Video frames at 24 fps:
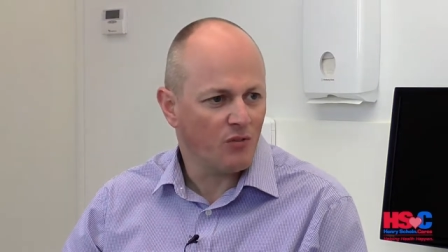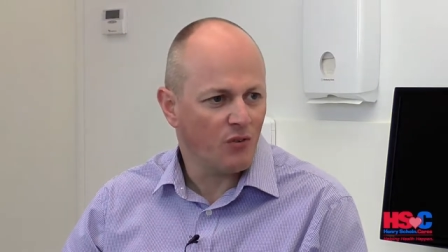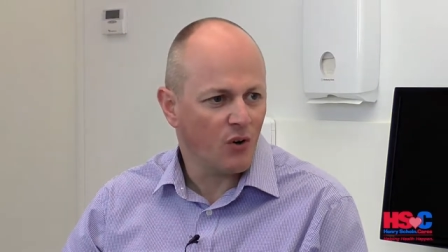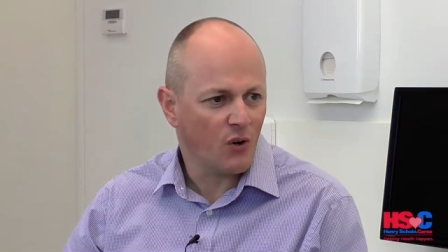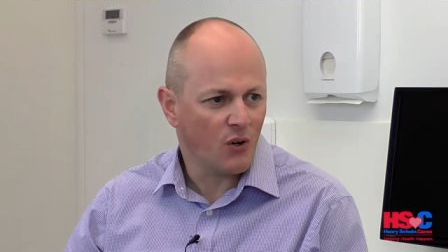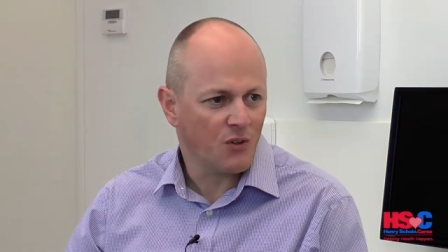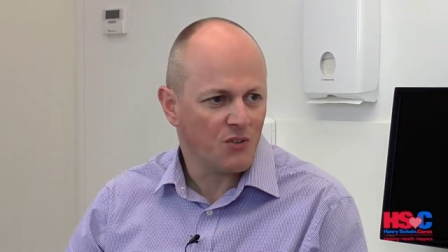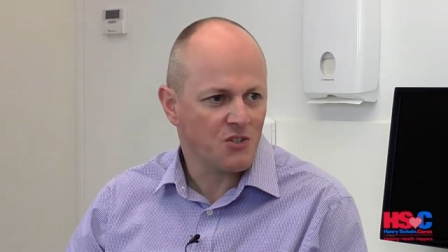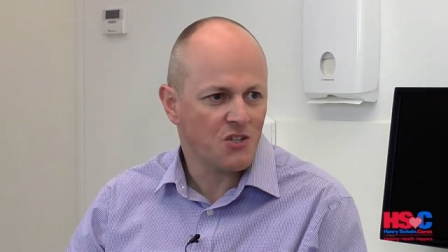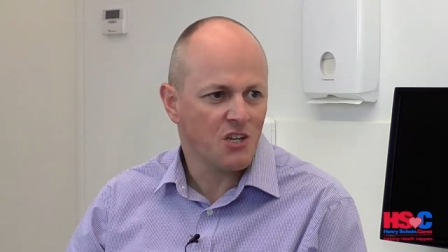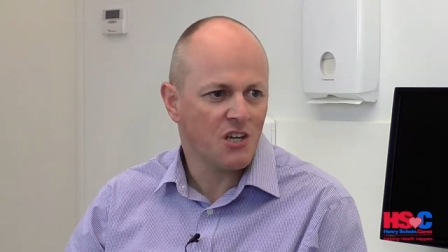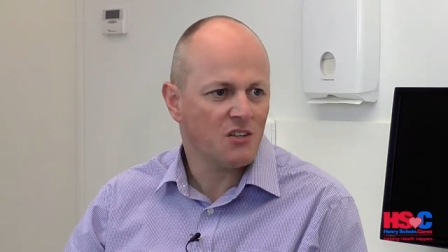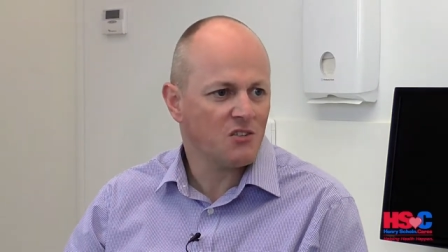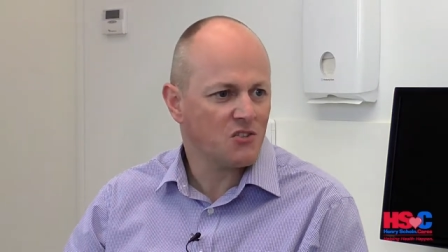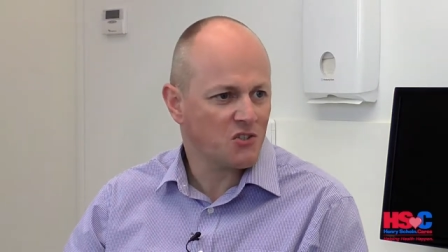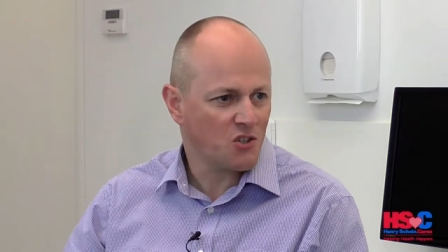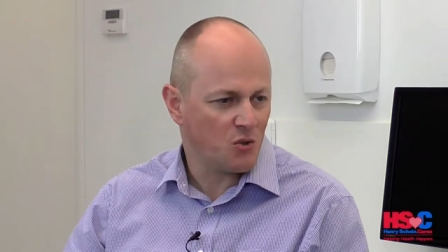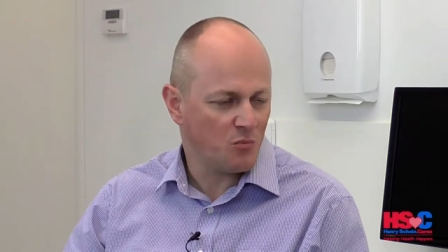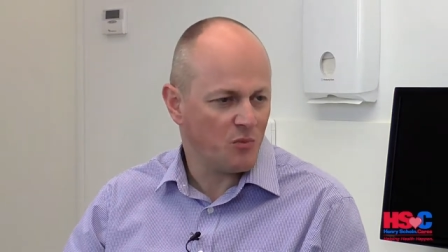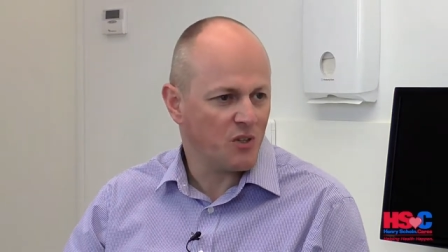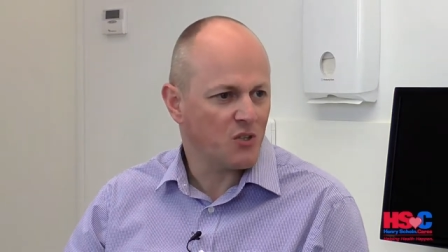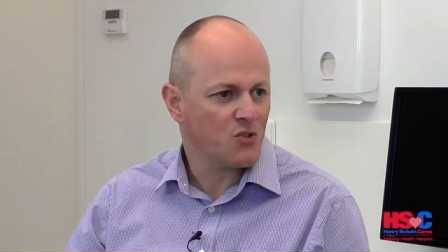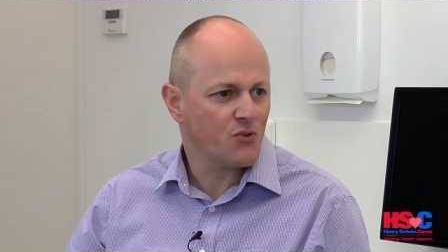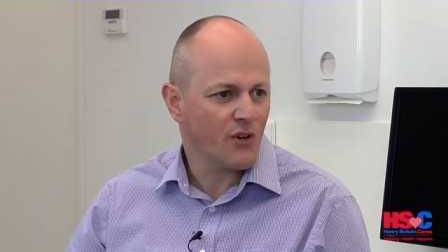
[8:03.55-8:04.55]
volunteers
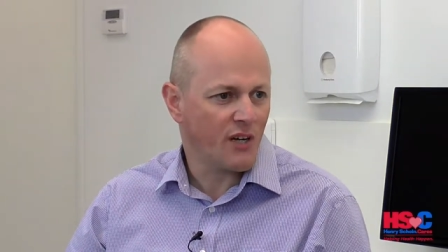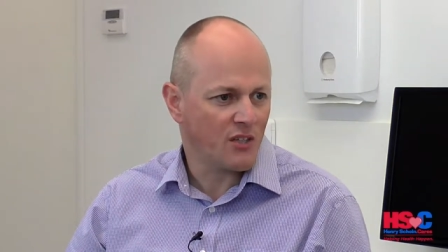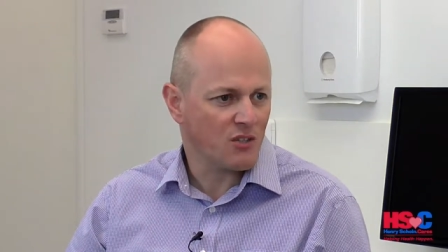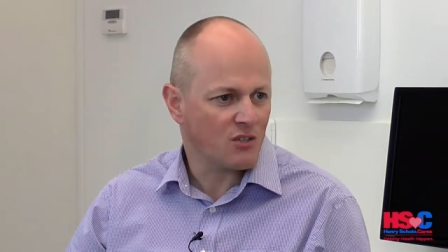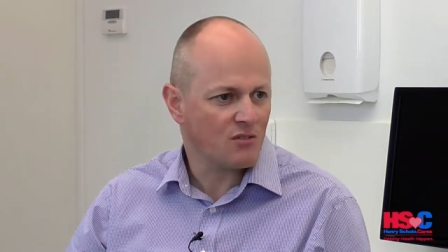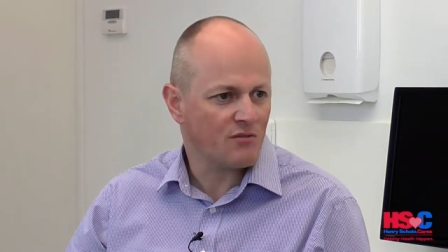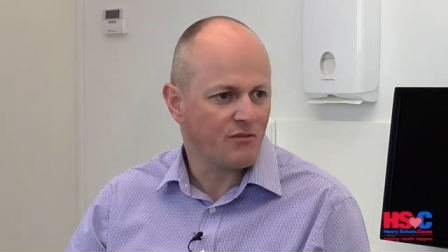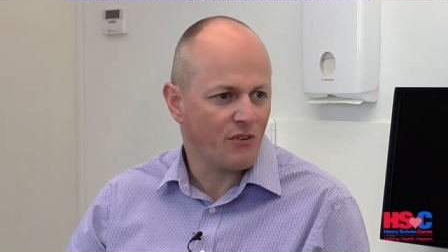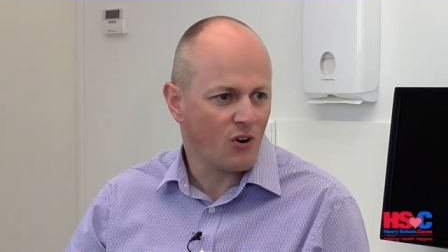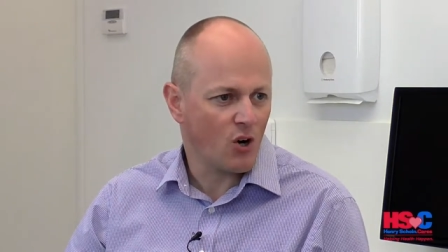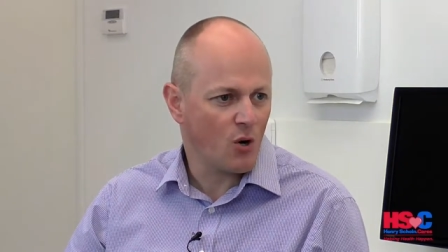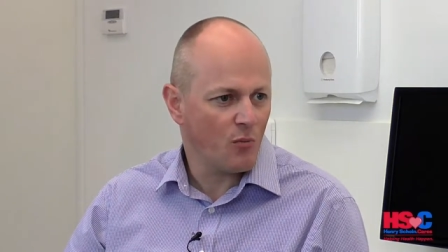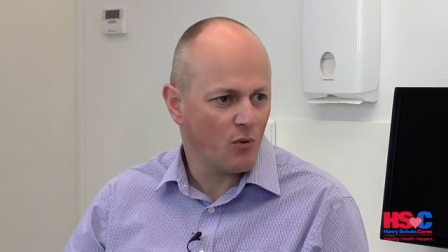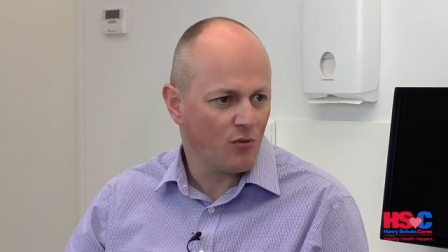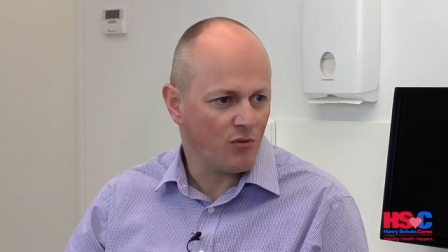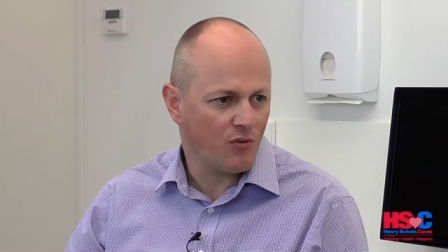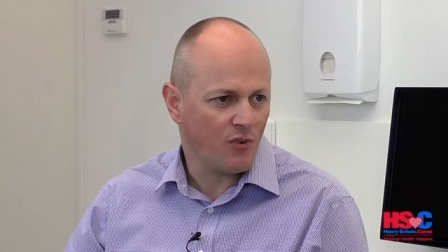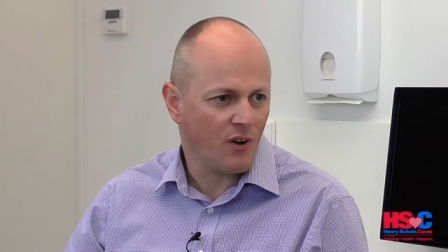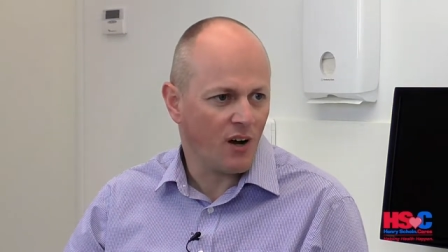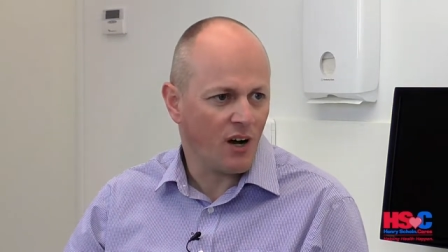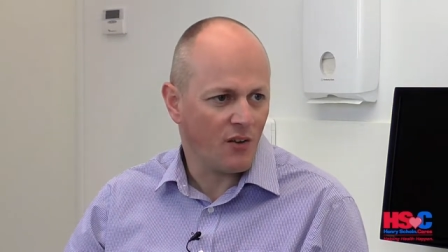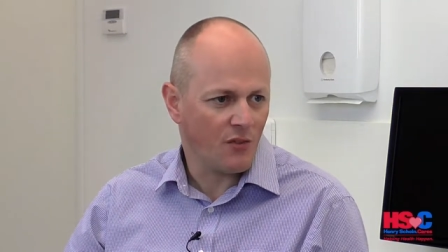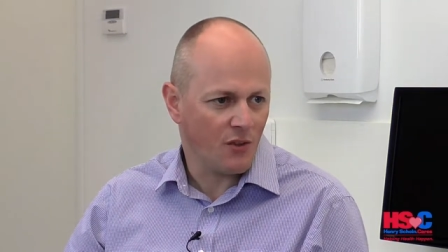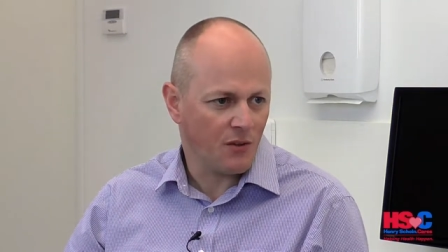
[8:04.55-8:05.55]
could be transferable
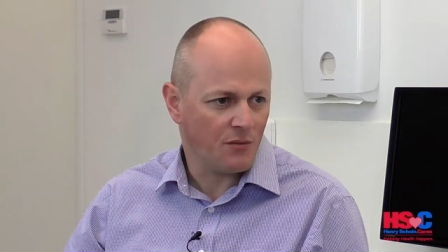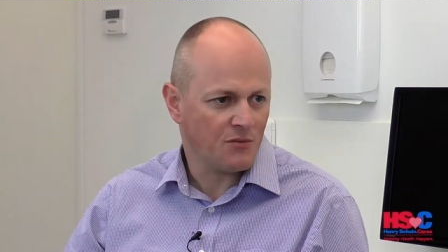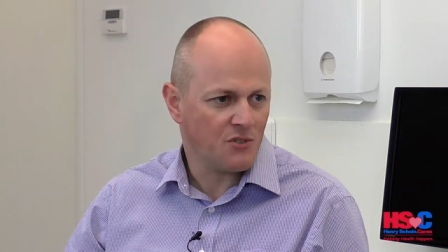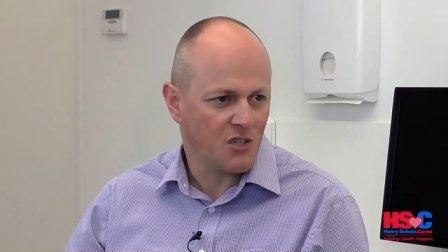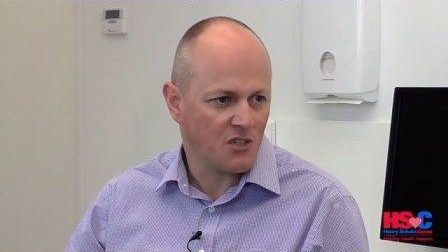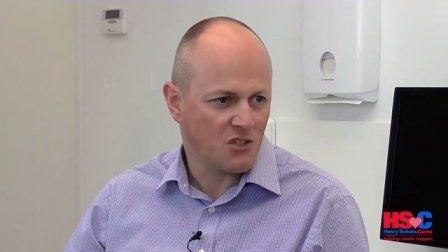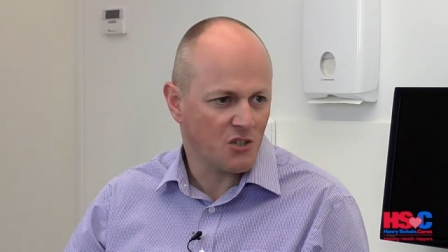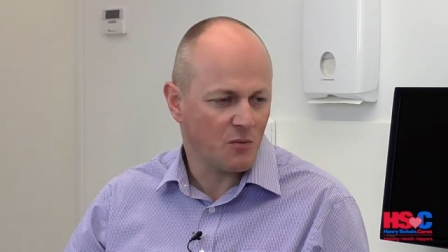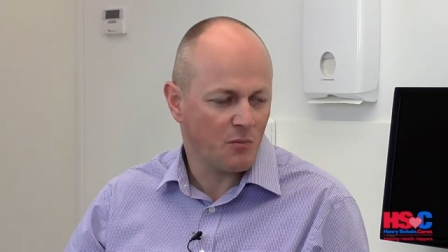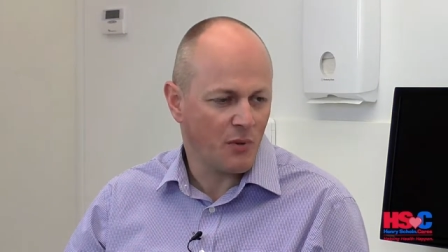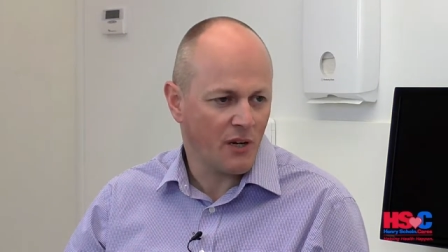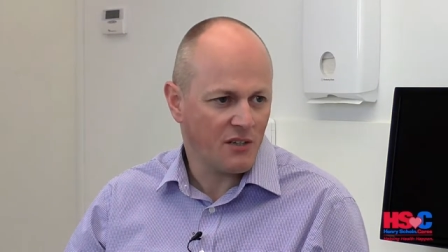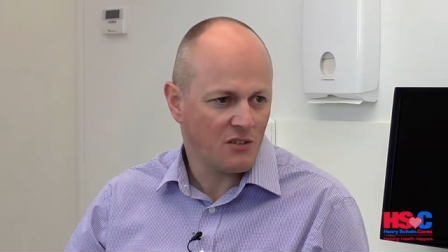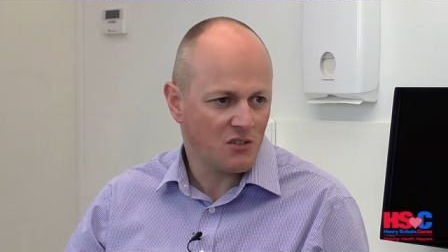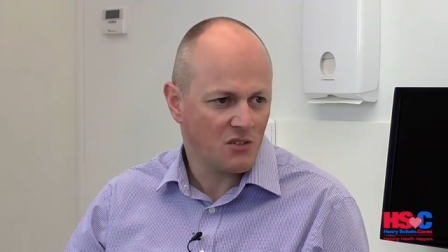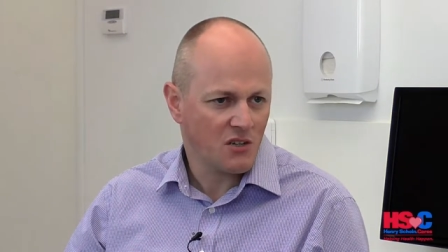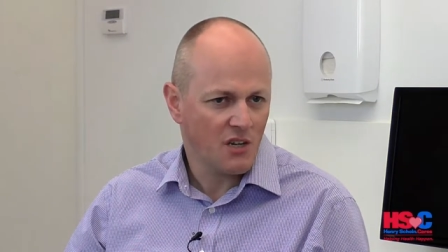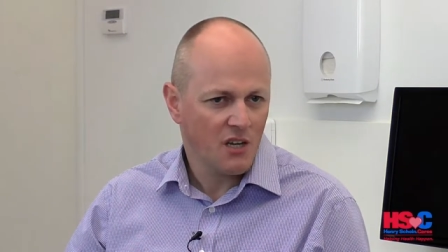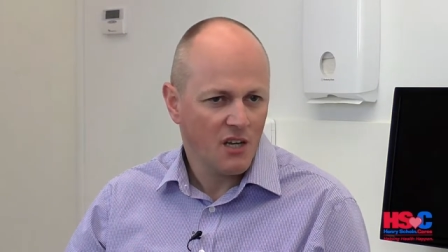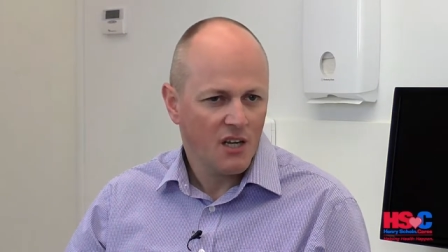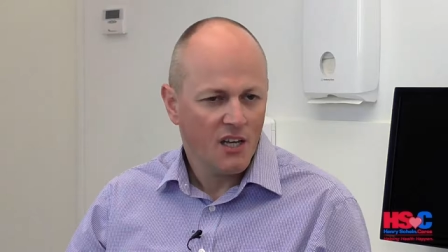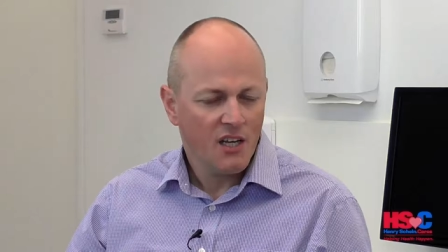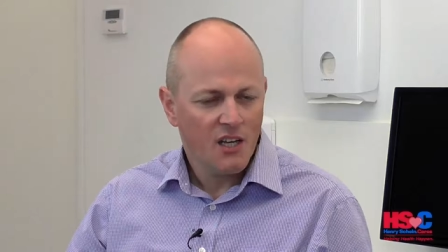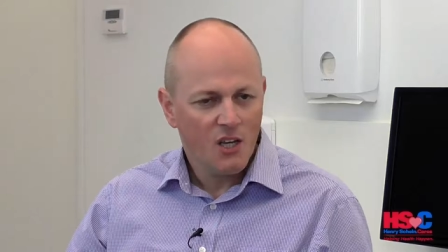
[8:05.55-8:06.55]
for other disciplines.